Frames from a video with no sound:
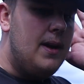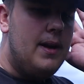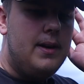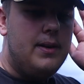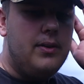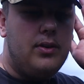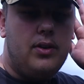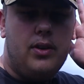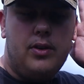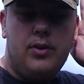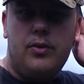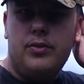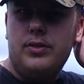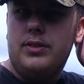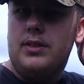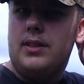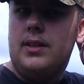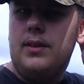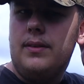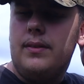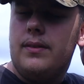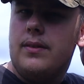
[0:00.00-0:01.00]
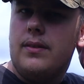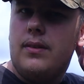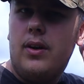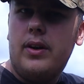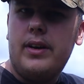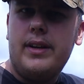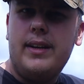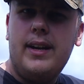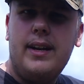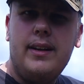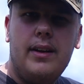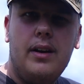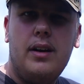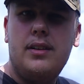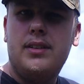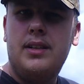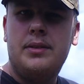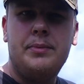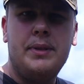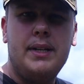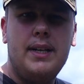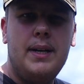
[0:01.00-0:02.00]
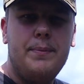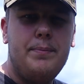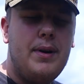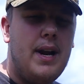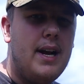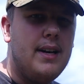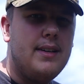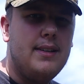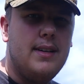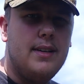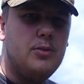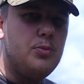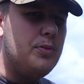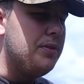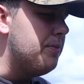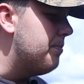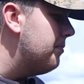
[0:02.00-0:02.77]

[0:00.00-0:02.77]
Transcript: and I obviously, like an idiot, I didn't bring up bracklets